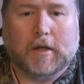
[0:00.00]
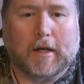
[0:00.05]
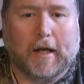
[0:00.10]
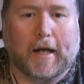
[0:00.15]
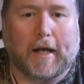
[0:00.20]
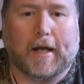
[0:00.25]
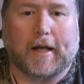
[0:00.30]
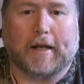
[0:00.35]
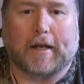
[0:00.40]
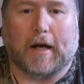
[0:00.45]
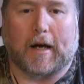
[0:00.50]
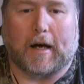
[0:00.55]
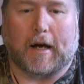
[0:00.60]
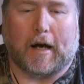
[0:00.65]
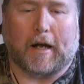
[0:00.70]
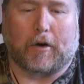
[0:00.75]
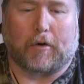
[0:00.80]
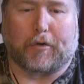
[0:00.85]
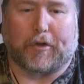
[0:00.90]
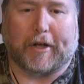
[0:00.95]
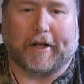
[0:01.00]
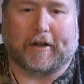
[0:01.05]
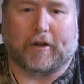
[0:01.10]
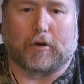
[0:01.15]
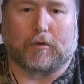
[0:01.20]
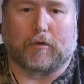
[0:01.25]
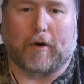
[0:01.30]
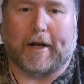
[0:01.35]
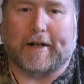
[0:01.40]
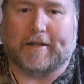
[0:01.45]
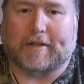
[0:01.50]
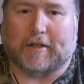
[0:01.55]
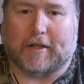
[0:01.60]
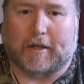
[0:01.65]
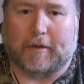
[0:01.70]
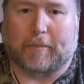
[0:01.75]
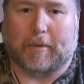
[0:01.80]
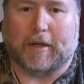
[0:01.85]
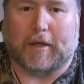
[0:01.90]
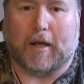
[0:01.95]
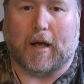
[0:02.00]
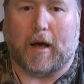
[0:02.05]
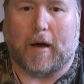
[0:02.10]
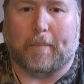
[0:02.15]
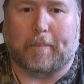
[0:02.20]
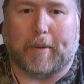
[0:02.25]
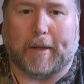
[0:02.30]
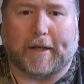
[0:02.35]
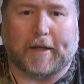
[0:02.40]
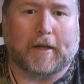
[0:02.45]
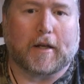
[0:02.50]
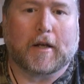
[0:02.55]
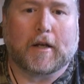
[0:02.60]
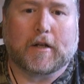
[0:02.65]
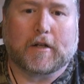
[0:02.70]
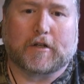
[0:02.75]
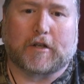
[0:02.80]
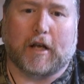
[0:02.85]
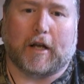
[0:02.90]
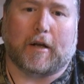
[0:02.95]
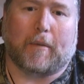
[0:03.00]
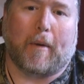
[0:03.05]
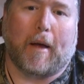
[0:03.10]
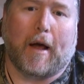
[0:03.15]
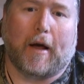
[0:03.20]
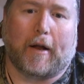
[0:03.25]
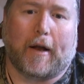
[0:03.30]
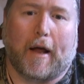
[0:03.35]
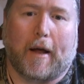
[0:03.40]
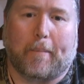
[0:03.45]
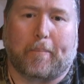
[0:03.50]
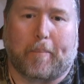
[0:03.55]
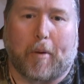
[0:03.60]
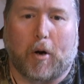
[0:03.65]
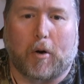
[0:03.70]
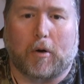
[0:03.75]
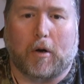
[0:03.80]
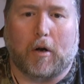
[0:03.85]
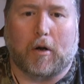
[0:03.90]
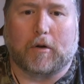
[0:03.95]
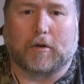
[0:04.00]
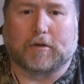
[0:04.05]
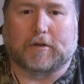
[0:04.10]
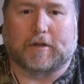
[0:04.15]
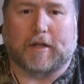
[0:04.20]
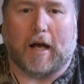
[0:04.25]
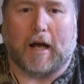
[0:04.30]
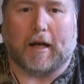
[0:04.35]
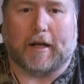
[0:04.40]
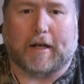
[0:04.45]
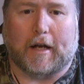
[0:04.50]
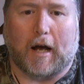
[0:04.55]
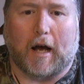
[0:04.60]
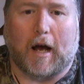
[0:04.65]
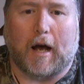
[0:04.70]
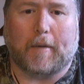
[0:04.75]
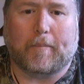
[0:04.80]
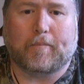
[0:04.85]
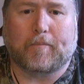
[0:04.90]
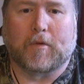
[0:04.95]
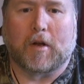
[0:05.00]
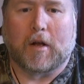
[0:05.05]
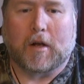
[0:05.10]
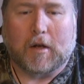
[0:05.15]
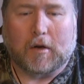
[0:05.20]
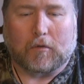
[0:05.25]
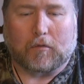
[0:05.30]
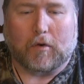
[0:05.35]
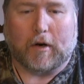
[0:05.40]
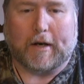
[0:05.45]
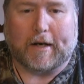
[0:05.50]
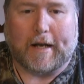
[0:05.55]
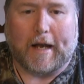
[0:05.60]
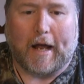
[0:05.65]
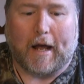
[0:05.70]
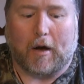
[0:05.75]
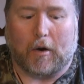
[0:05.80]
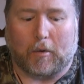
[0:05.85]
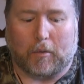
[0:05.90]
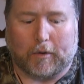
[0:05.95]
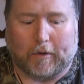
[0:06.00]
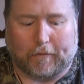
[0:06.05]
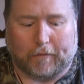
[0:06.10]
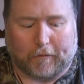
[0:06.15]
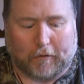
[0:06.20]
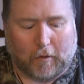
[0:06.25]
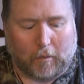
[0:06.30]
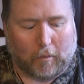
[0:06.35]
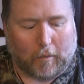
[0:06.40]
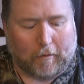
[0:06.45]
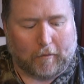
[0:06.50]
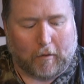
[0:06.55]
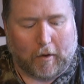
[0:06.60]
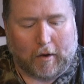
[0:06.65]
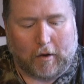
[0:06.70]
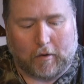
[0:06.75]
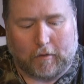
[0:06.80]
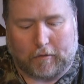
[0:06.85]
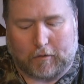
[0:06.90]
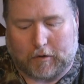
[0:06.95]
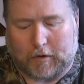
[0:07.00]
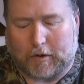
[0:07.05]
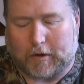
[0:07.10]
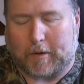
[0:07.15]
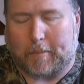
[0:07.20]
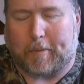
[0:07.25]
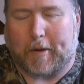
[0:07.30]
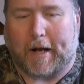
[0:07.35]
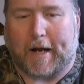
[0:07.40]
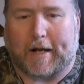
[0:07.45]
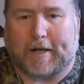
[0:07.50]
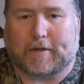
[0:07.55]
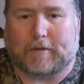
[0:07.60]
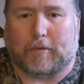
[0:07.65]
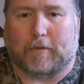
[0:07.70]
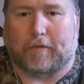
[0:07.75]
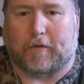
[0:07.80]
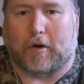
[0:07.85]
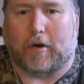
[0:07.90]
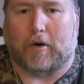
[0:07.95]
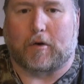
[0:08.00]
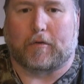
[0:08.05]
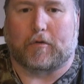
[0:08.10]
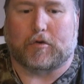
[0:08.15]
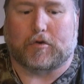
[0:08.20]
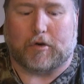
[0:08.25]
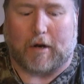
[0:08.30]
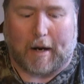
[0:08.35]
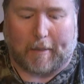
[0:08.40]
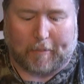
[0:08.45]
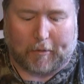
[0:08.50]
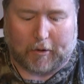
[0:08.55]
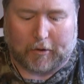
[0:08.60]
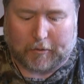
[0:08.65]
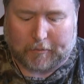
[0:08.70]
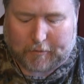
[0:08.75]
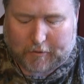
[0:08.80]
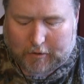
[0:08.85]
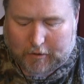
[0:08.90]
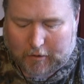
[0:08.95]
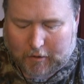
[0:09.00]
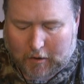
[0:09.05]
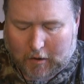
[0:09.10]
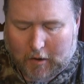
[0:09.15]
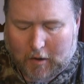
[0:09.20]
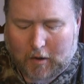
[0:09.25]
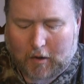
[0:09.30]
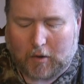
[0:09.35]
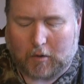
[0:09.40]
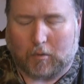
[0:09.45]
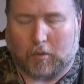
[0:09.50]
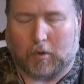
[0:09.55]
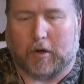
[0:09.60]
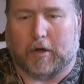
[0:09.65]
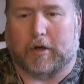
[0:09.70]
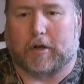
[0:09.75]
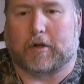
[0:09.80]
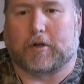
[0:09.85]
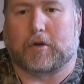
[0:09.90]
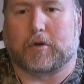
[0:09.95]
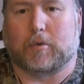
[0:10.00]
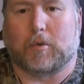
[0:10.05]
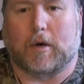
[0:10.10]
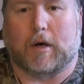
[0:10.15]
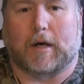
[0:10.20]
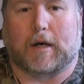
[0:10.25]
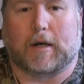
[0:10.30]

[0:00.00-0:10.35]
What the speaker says: And I don't think their rates can be beat. Check them out at boatloans.com. Right now, we've went over in the past, we've went over dropper loops. We're gonna do